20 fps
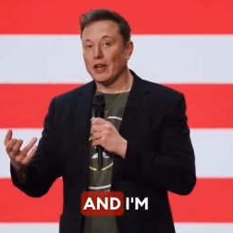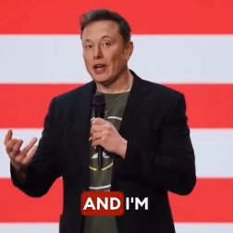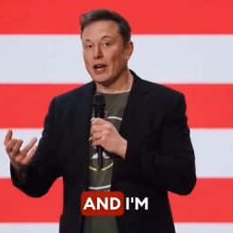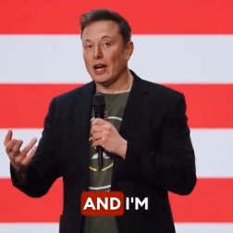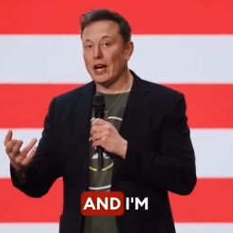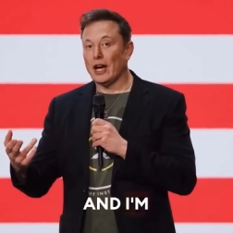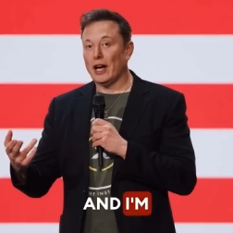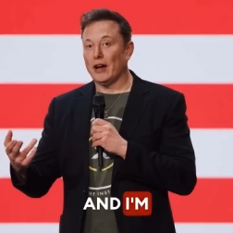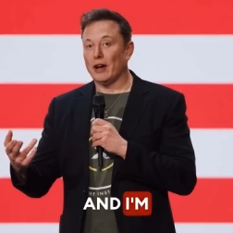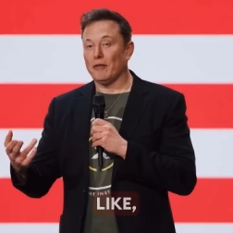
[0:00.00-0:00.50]

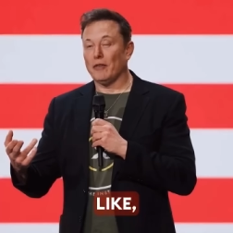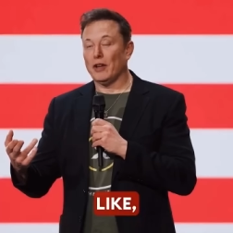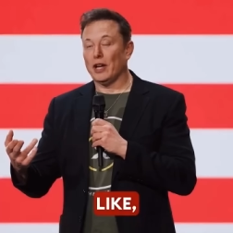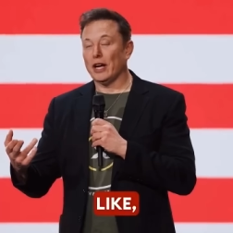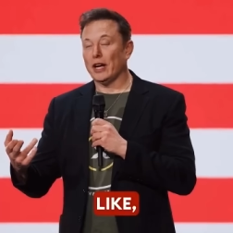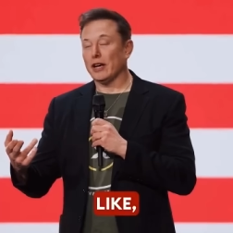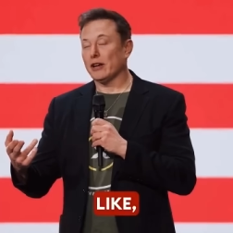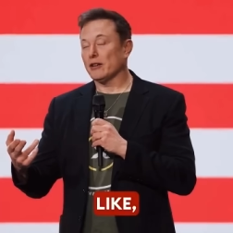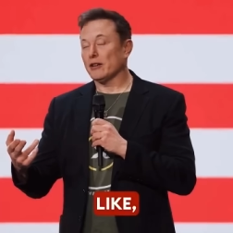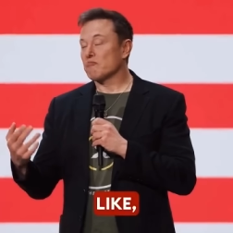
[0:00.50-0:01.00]
and I'm
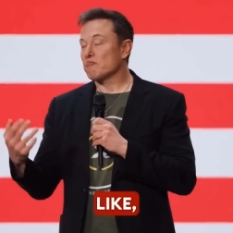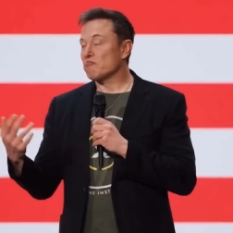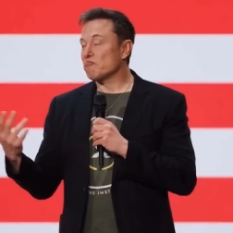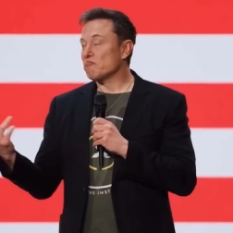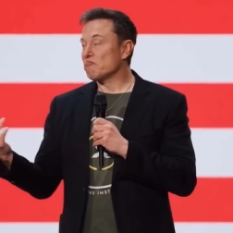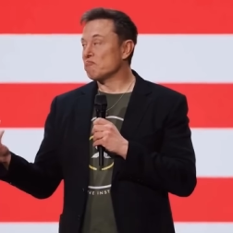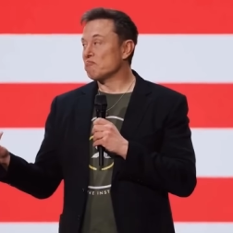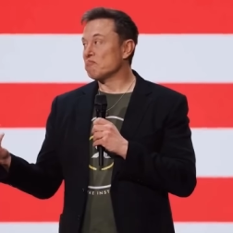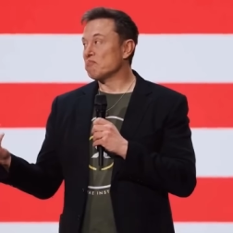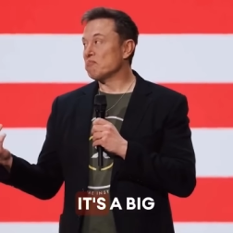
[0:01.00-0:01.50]
like,
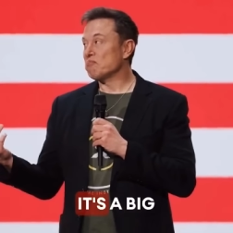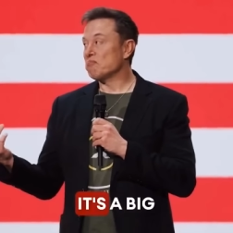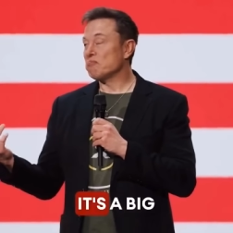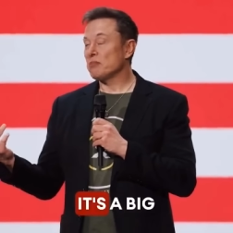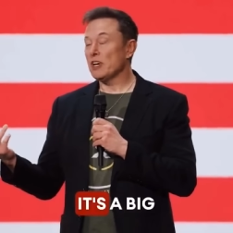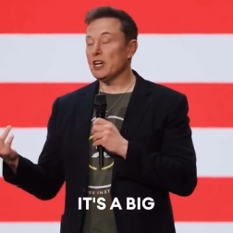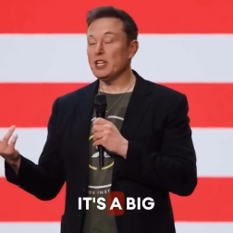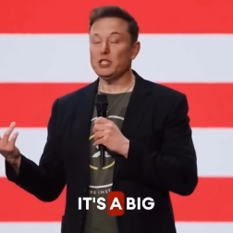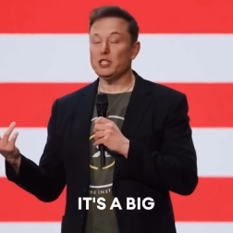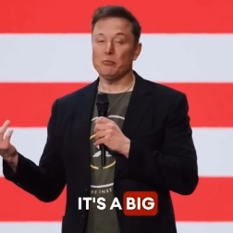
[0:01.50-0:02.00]

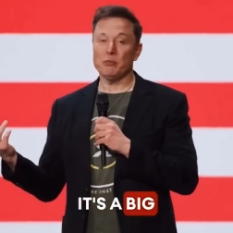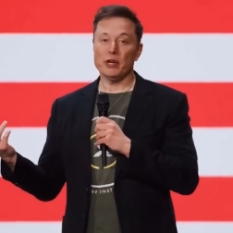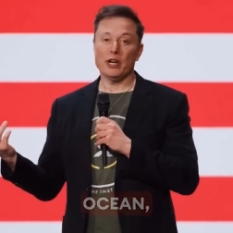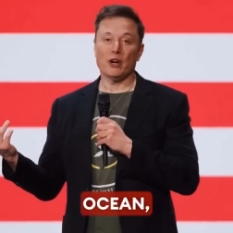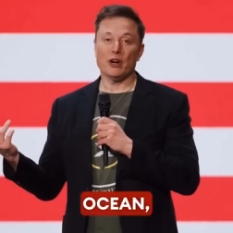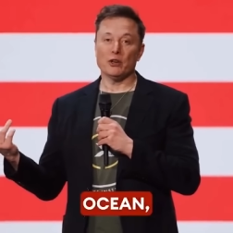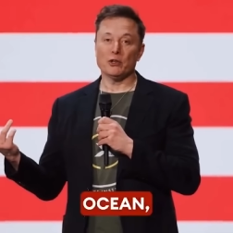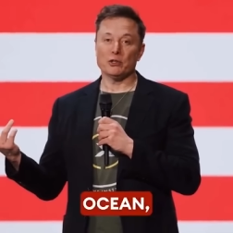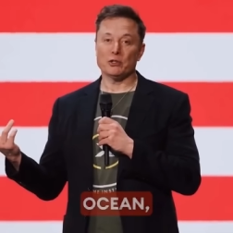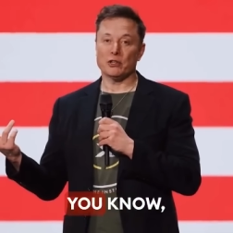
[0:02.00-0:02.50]
it's a big
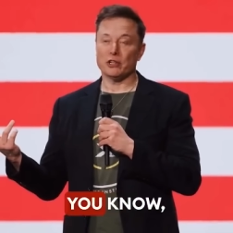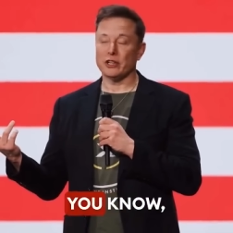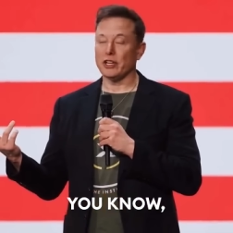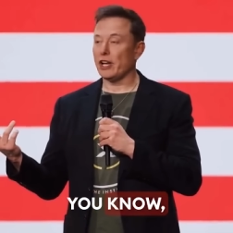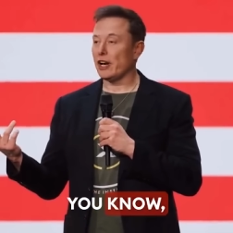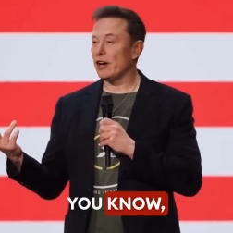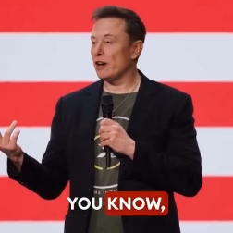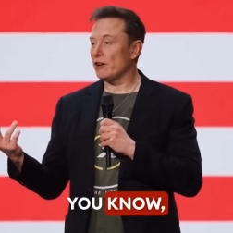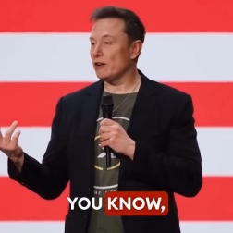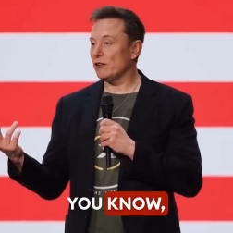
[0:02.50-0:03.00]
ocean,
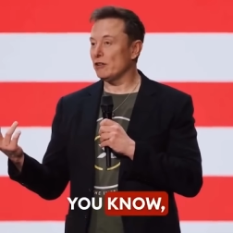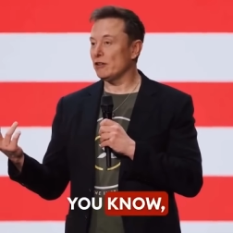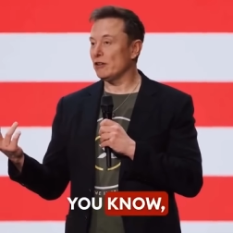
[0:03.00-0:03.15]
you know.